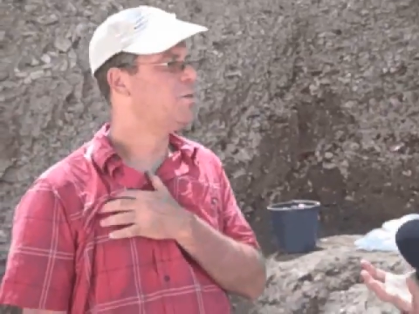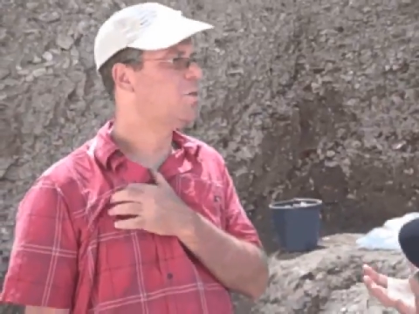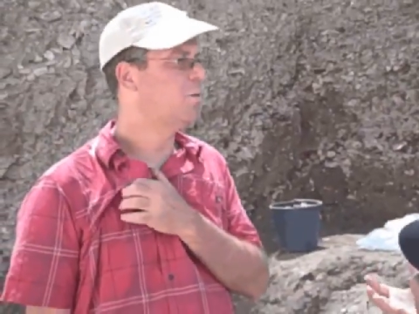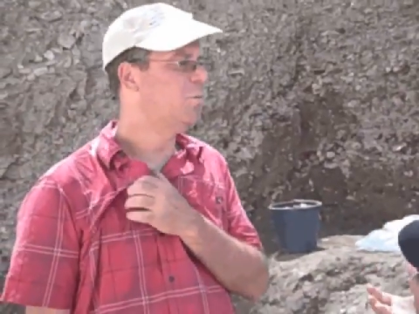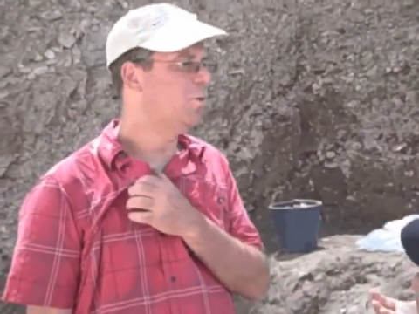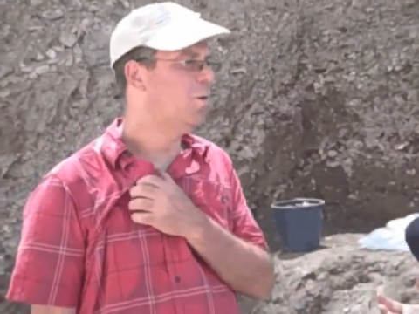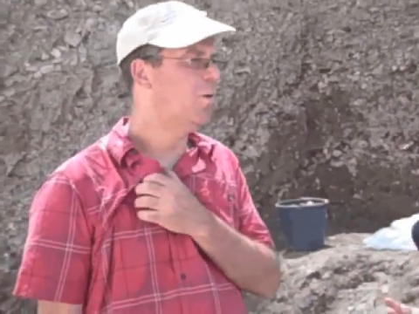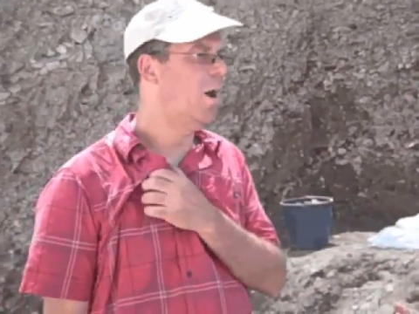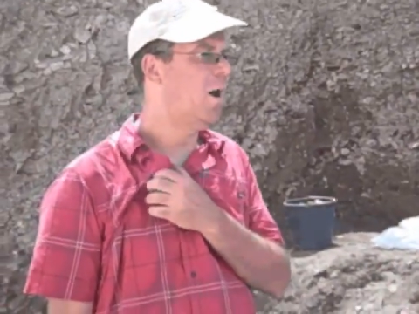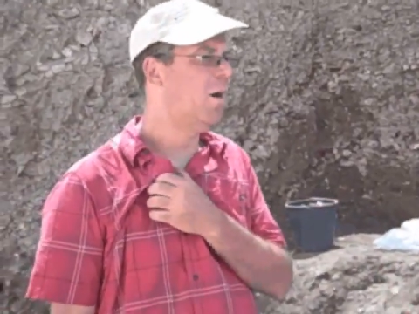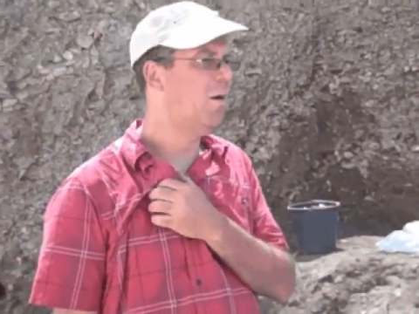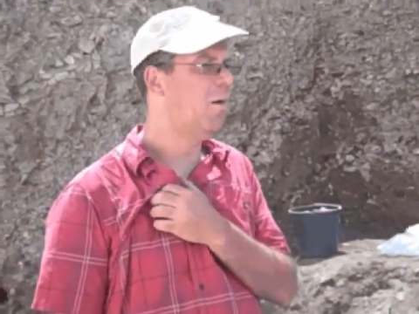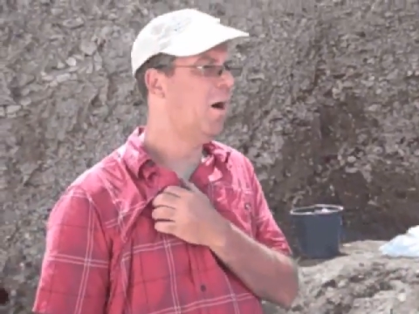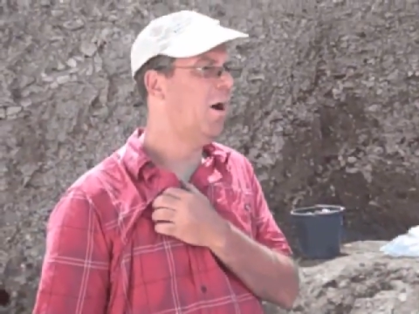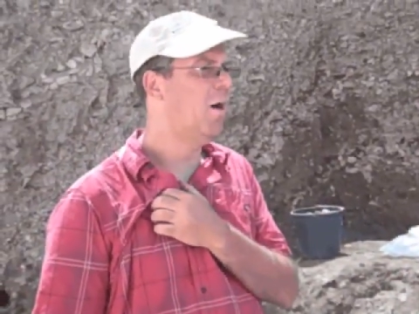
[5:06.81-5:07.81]
So no,
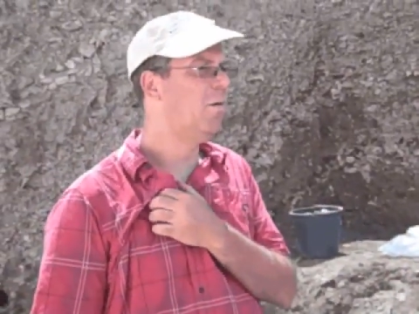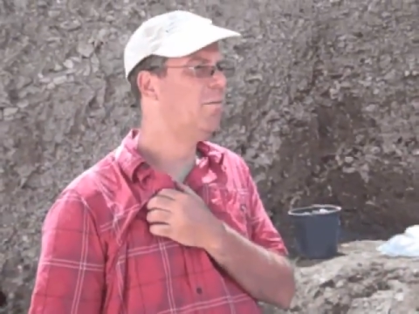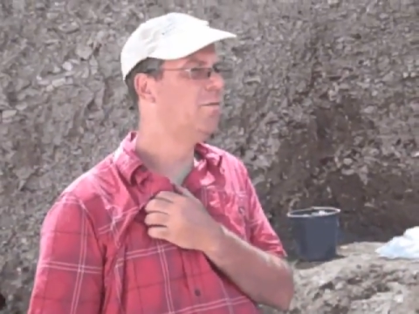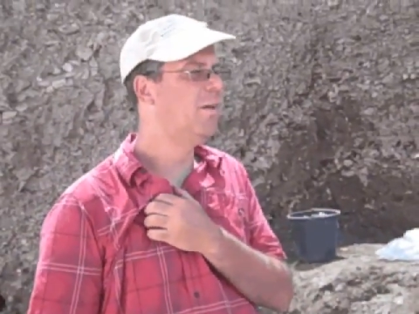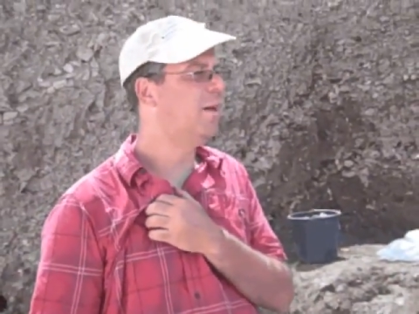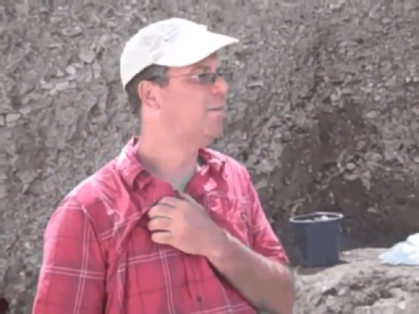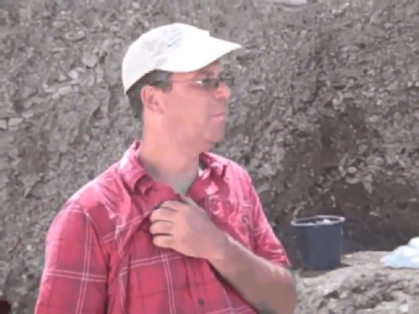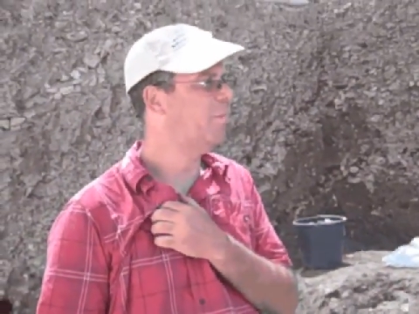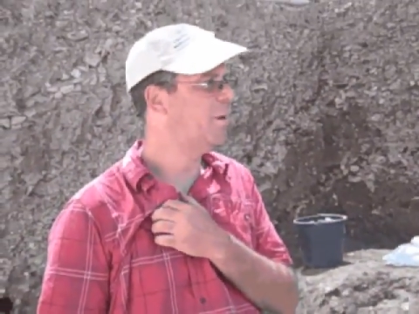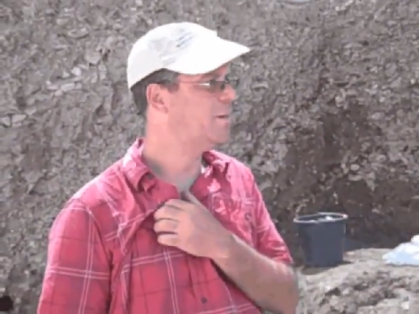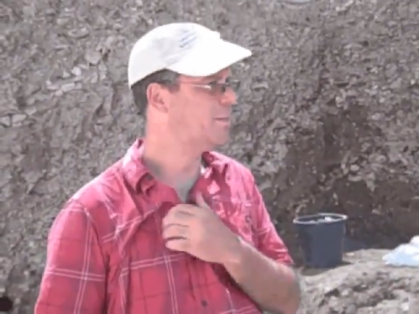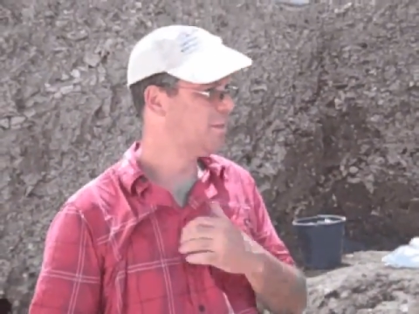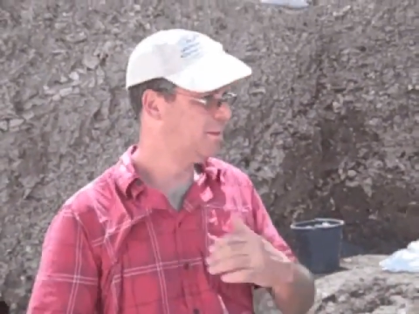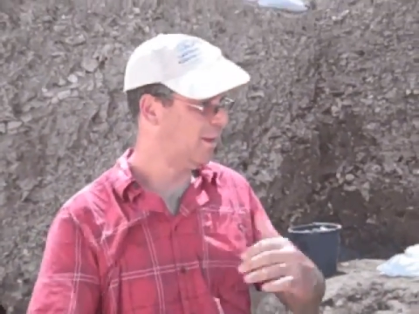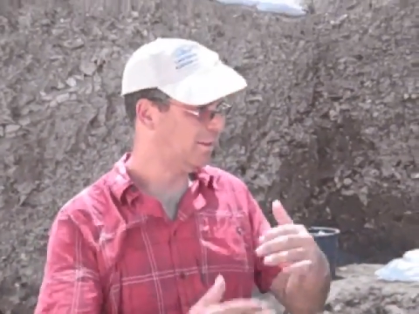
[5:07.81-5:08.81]
our
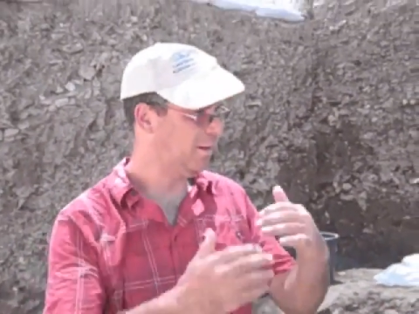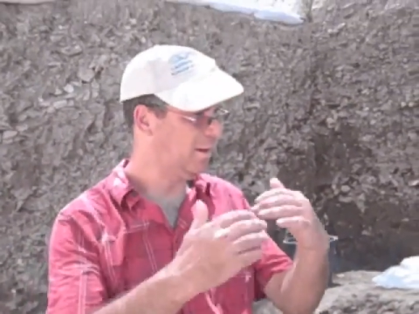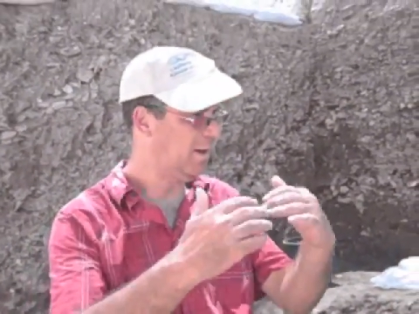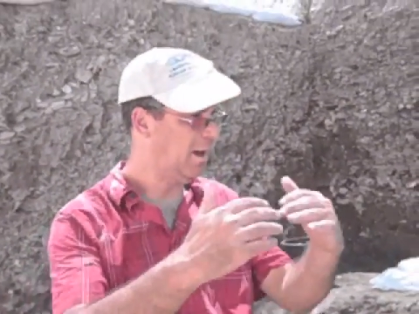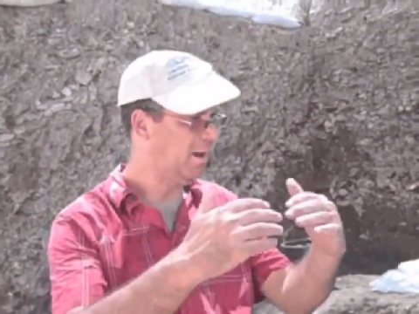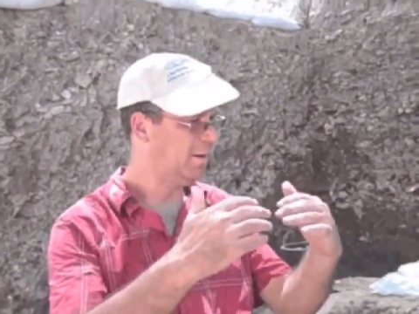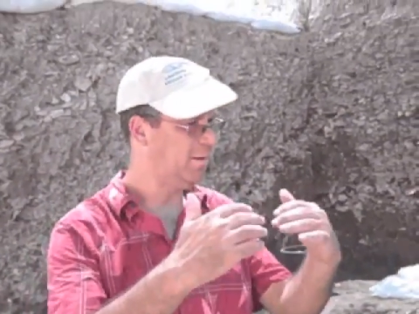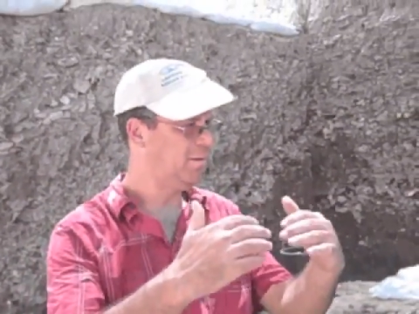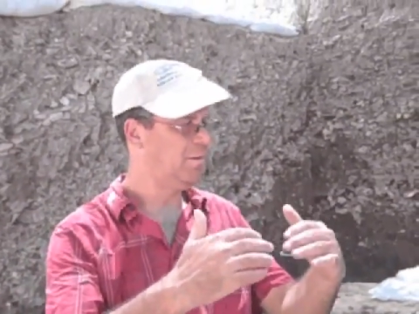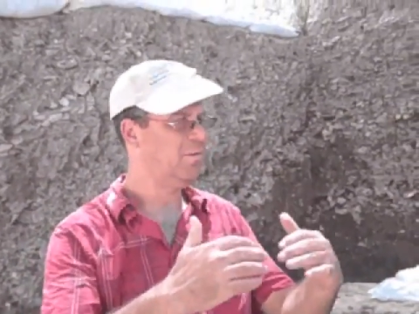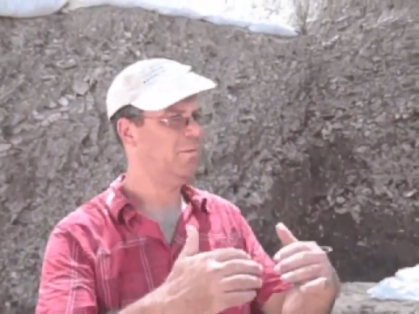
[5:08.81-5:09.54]
database, data line,